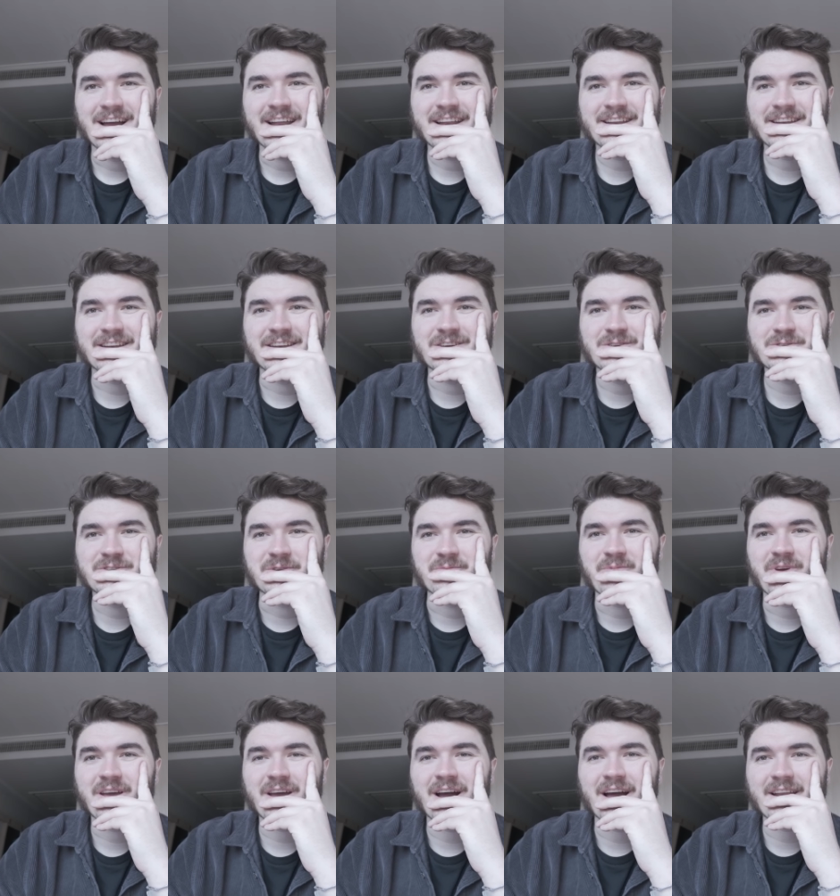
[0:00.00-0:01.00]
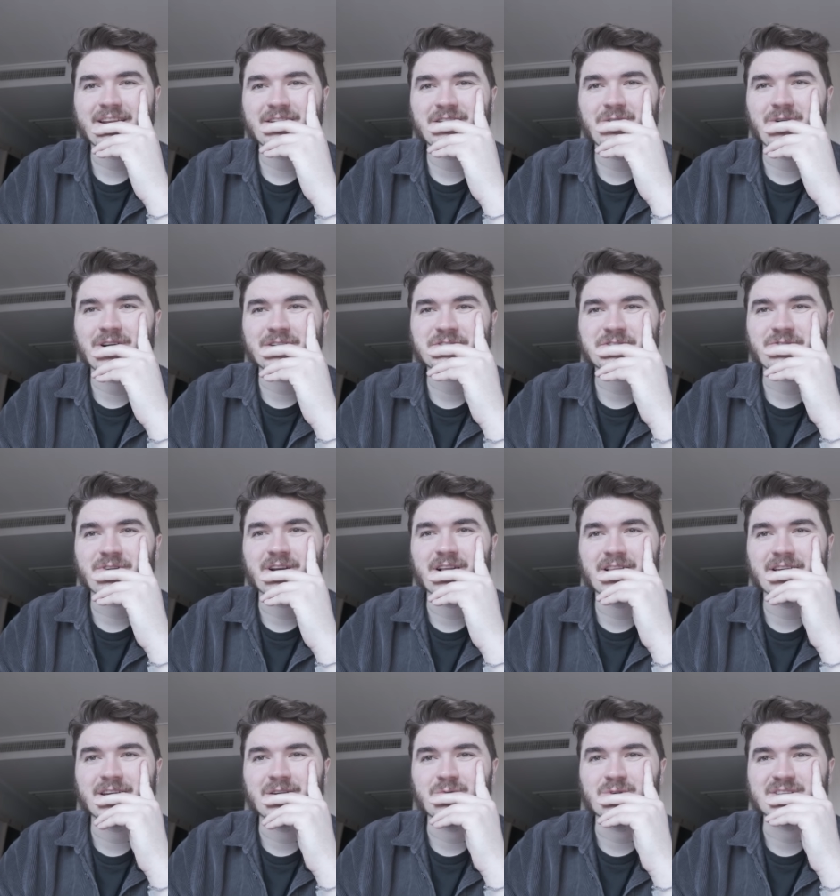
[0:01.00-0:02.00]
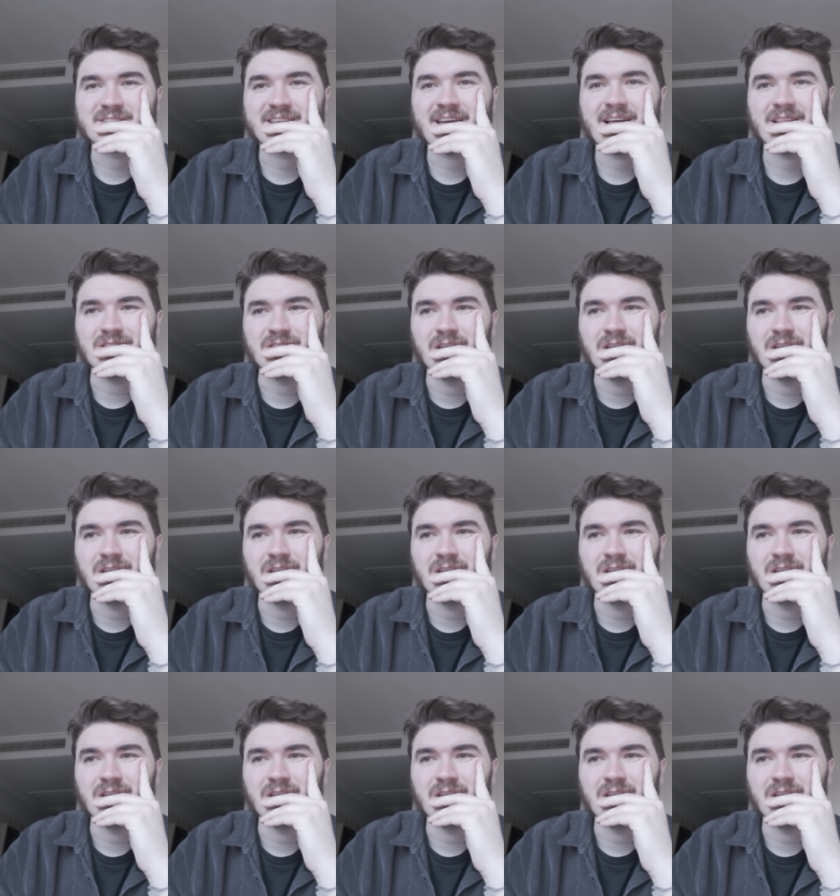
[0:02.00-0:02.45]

I didn't know Japan I didn't know Australia was that